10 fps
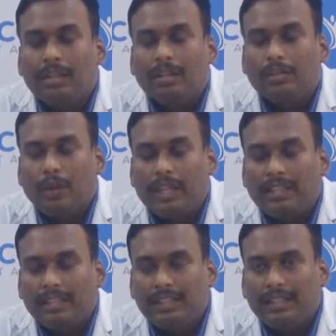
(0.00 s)
So when
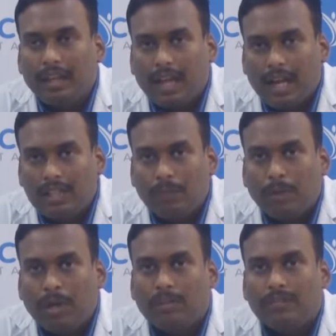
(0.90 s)
this is the last
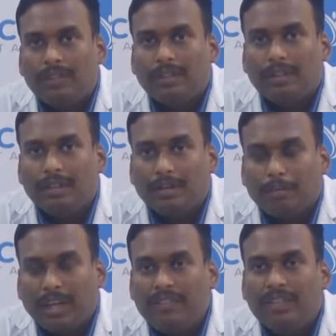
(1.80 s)
part of the
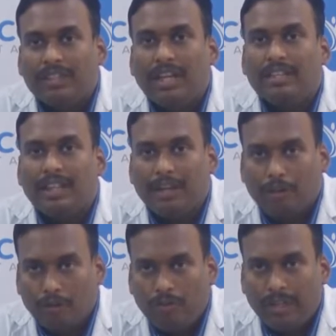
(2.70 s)
brain which gets
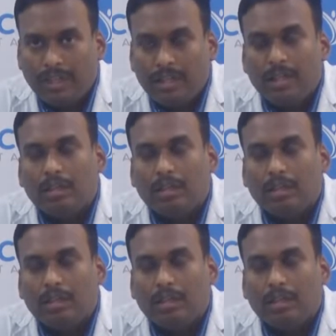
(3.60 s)
atrophied,